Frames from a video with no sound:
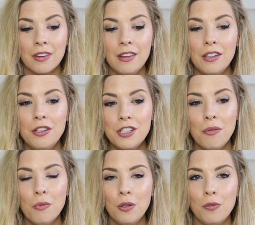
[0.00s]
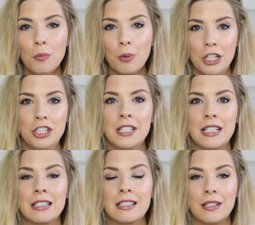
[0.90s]
you don't want to feel pressured
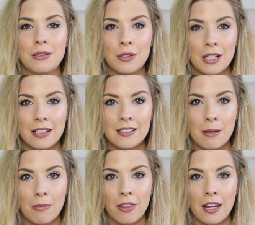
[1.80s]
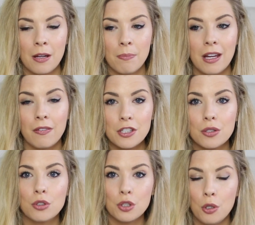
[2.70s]
into doing the same thing, but if it's
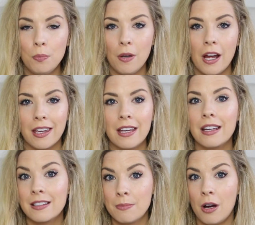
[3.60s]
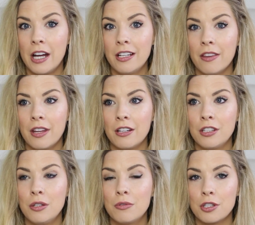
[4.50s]
your job like it is mine,
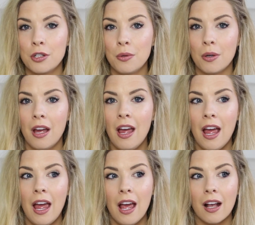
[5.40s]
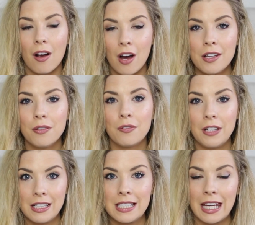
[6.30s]
then you do kind of
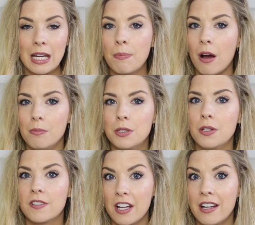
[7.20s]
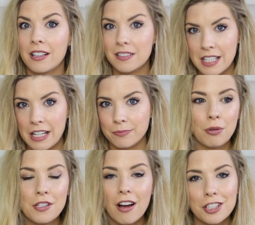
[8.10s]
need to keep up to a certain extent.
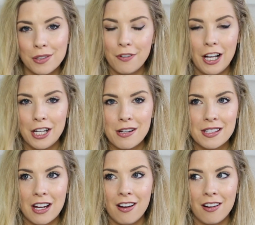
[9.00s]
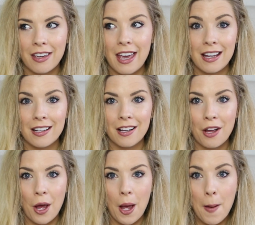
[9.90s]
Production values are getting
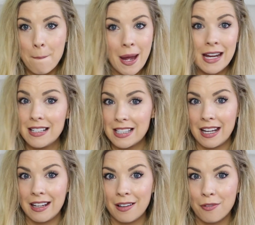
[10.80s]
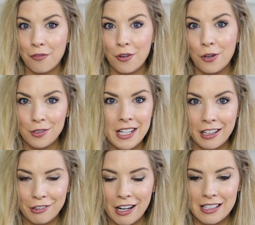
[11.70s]
amazing for
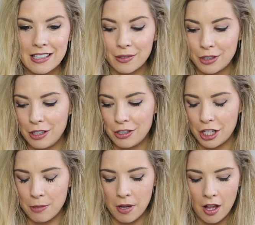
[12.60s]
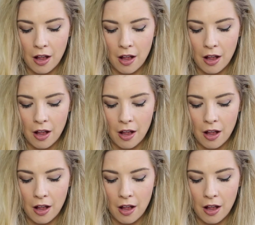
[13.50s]
content creators on YouTube.